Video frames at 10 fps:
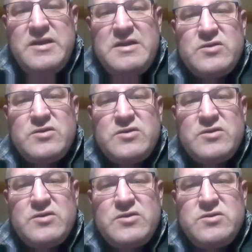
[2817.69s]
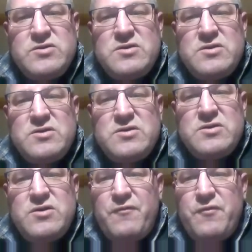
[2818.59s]
liters
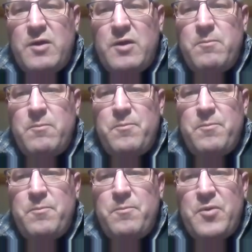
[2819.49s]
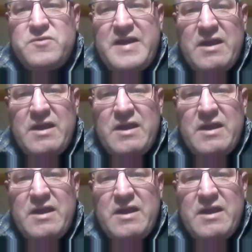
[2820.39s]
of compost